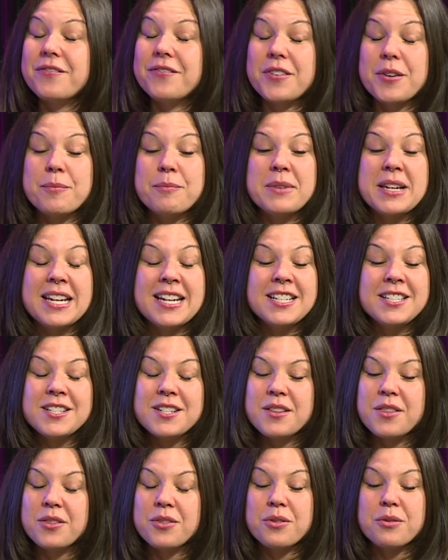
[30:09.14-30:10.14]
For me,
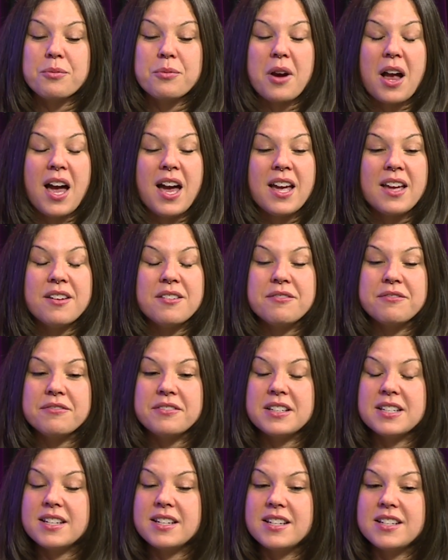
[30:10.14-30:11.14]
to thrive
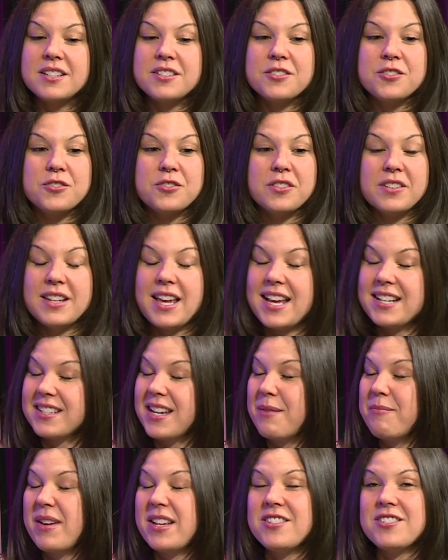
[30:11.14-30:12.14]
is, as
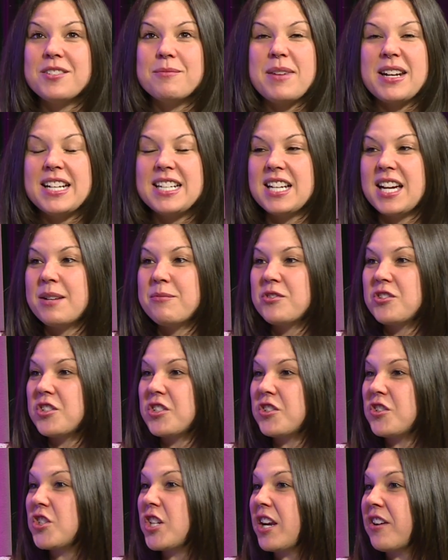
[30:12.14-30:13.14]
I mentioned many times,
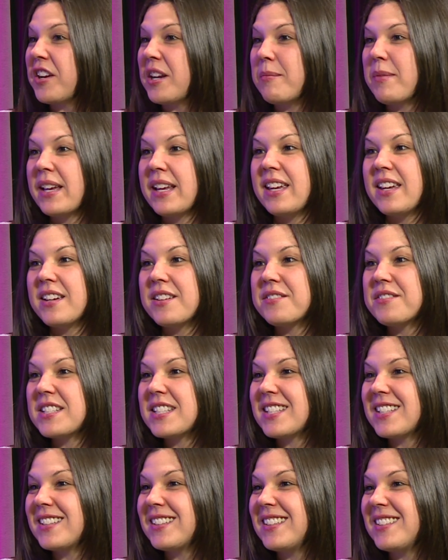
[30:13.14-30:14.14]
just sharing my
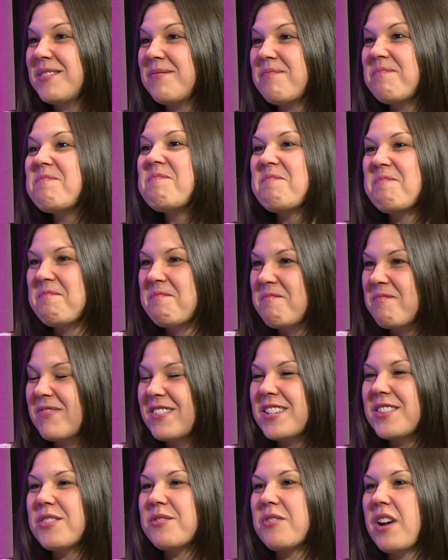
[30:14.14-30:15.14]
gifts.
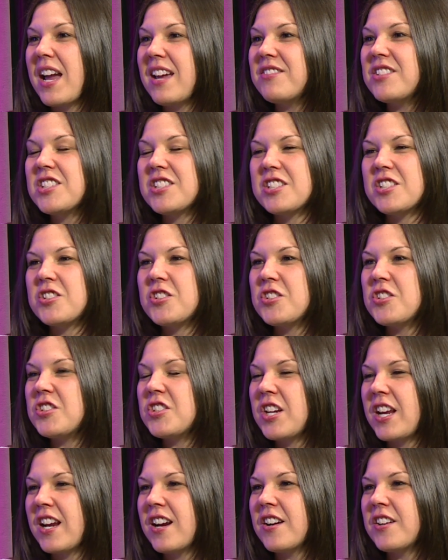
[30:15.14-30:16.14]
To thrive is to
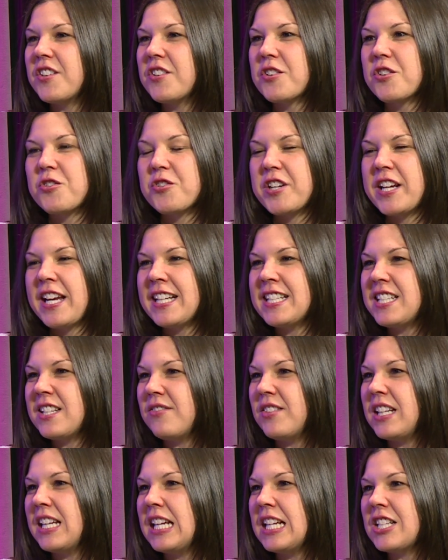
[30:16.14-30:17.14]
share your
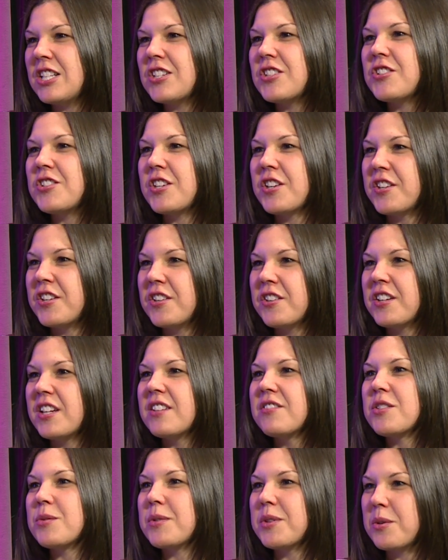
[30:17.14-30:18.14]
creativity and to share your
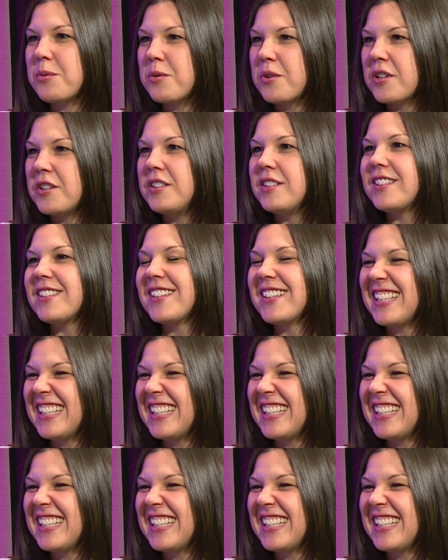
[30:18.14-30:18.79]
gifts with the world.